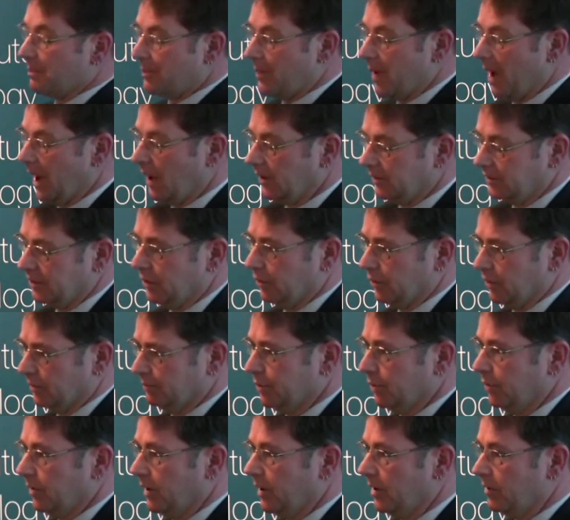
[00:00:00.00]
but you're on
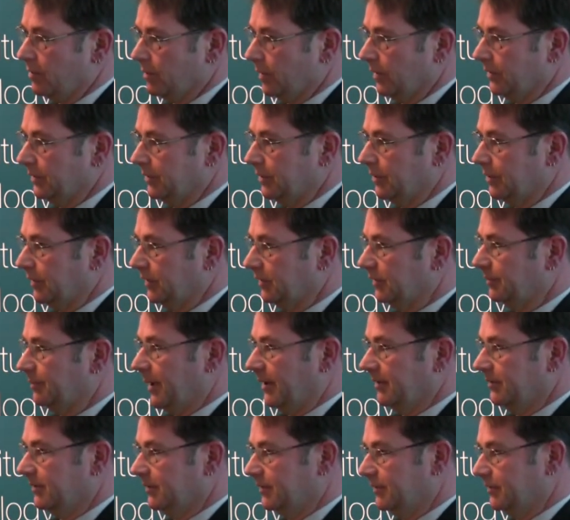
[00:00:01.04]
parole and you're
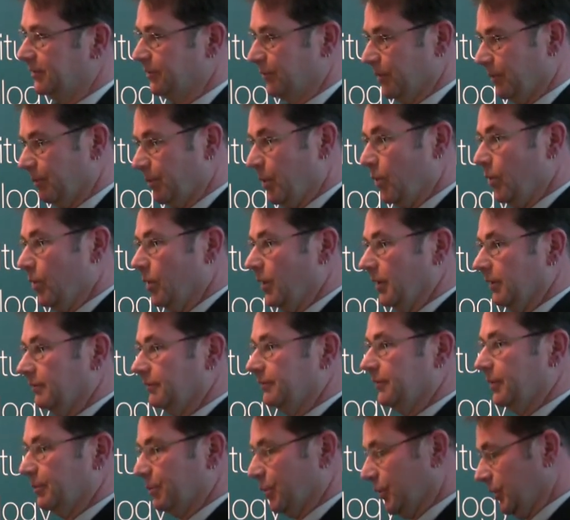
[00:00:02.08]
expected to report
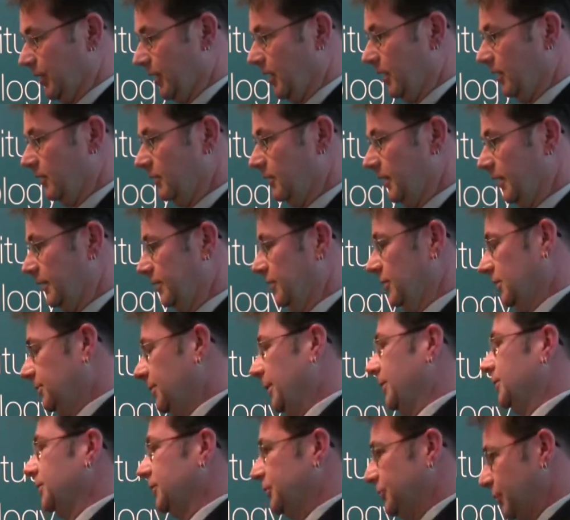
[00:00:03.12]
for parole, and you're
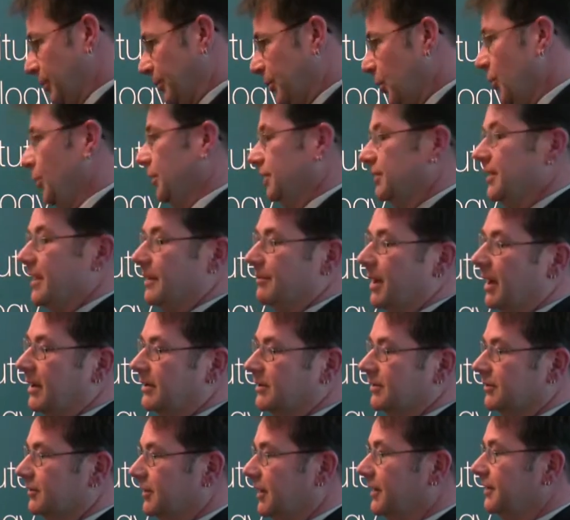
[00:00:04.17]
expected to report to that
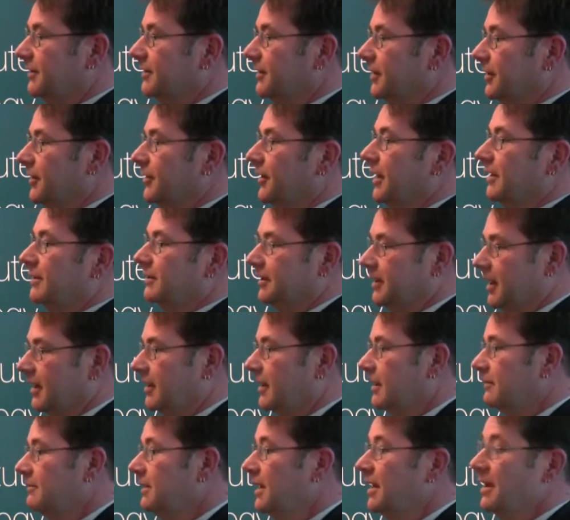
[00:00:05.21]
major centre, and you
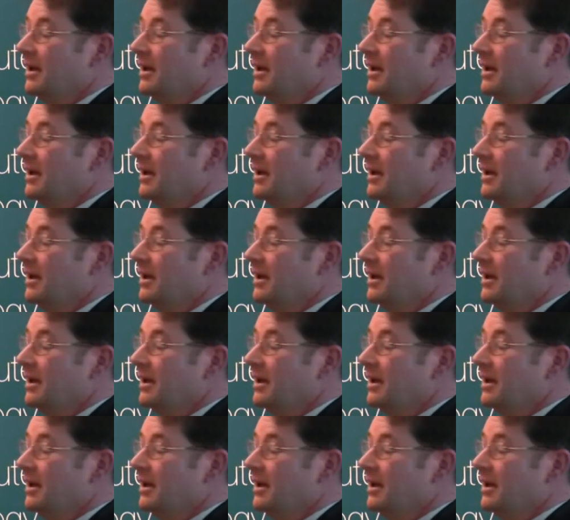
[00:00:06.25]
don't